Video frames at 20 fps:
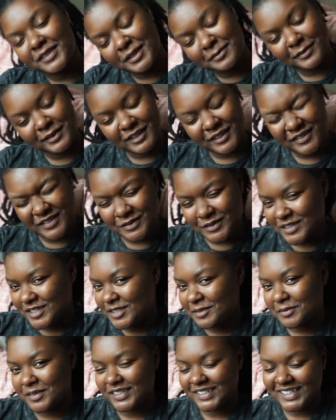down below if you want
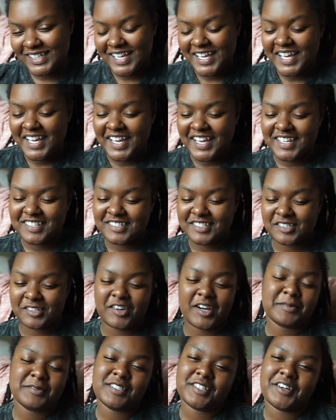some more. And
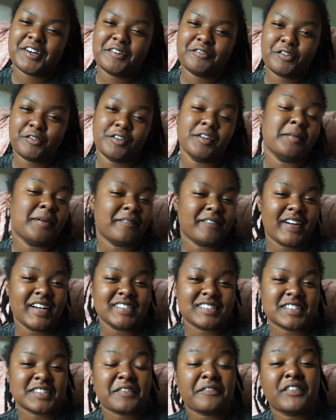subscribe to Girl for Feeling My Vibes,
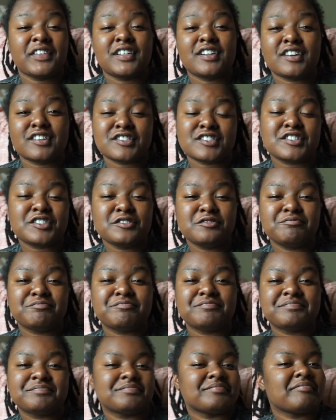because I'm feeling y'all's too.
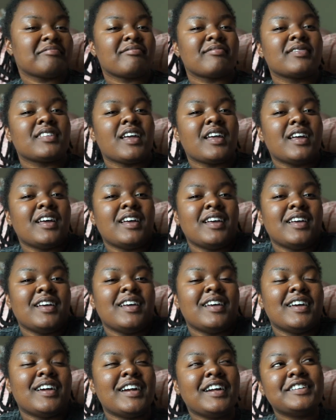
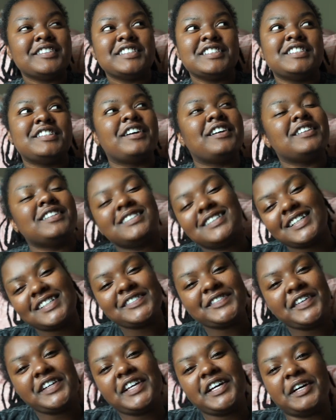And I'll see y'all in the next
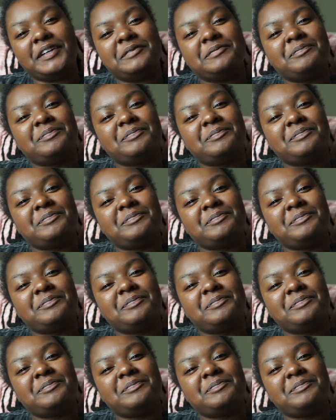video.